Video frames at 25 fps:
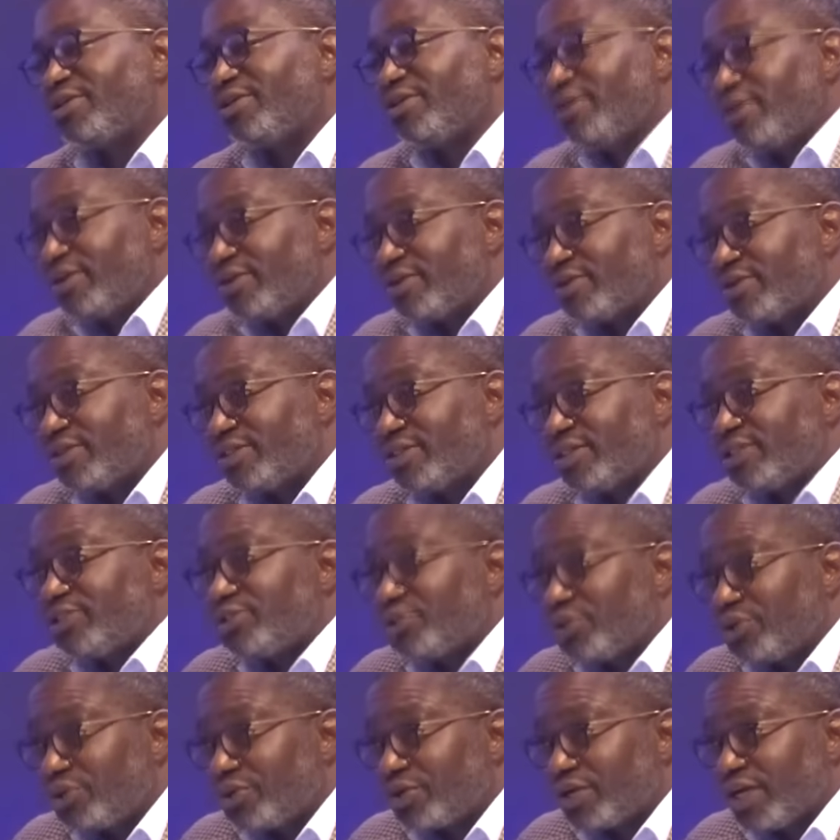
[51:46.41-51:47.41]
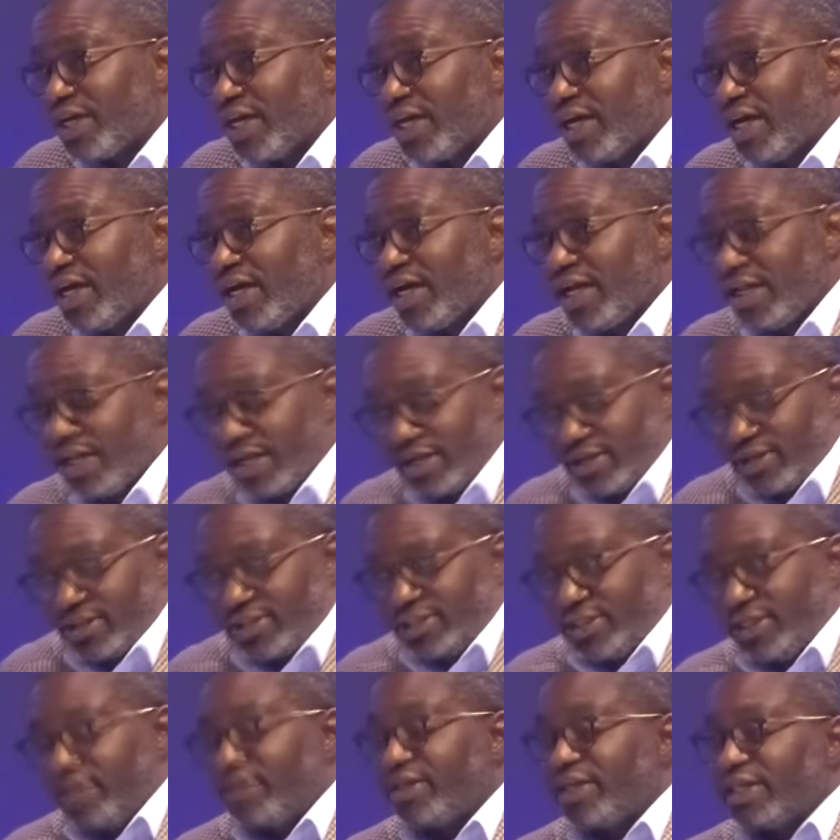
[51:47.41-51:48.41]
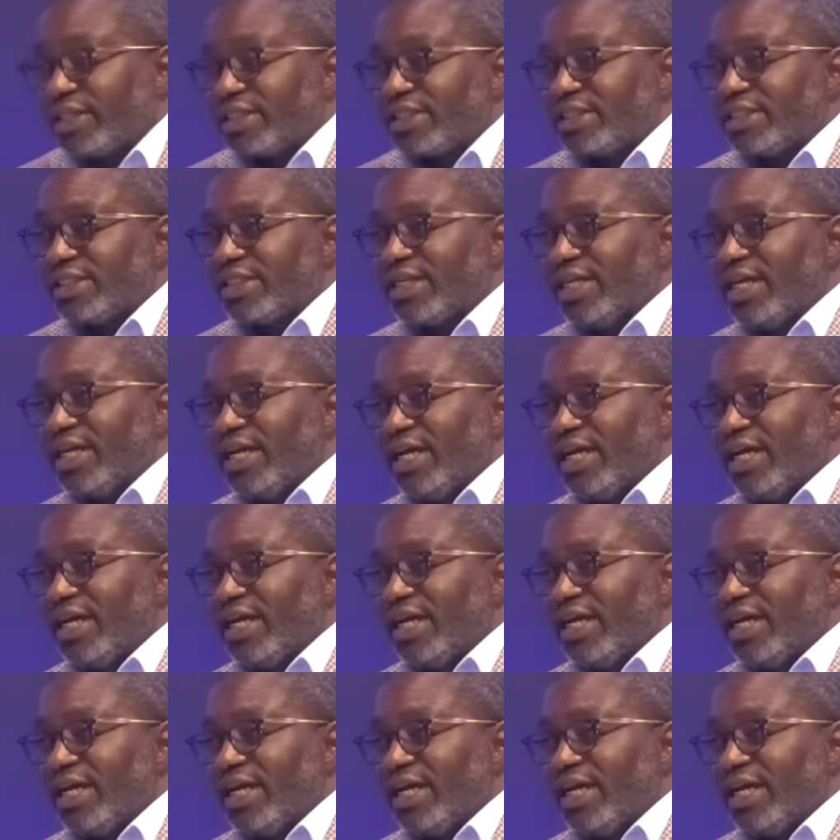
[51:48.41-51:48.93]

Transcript: No, it's a joke. They're not serious.